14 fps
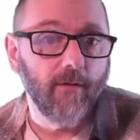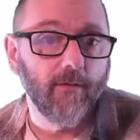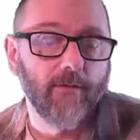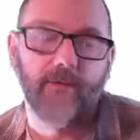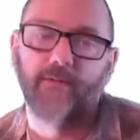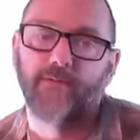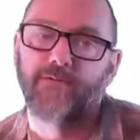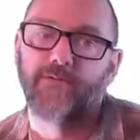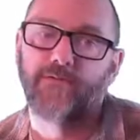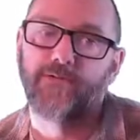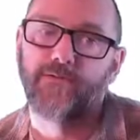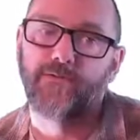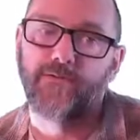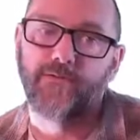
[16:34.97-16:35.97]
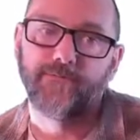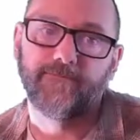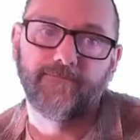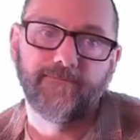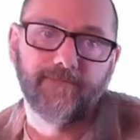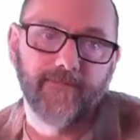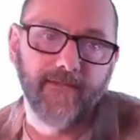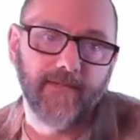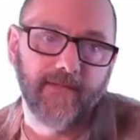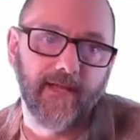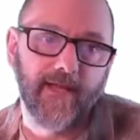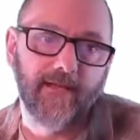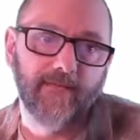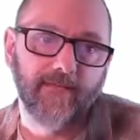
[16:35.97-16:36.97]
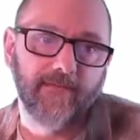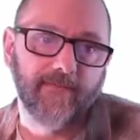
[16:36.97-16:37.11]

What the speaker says: Oh, it was a student. Look at that.